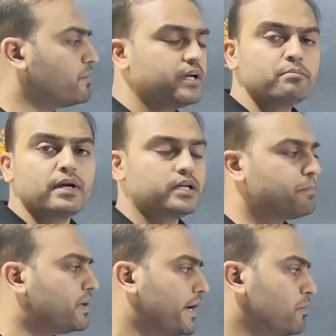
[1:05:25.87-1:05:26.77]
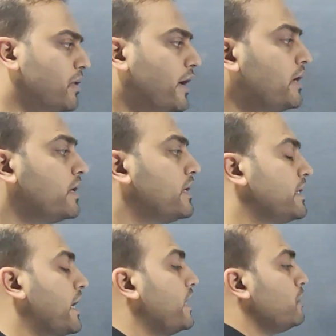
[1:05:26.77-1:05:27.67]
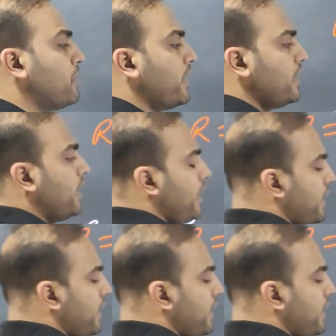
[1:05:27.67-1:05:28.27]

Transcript: becoming multiplied by 9 by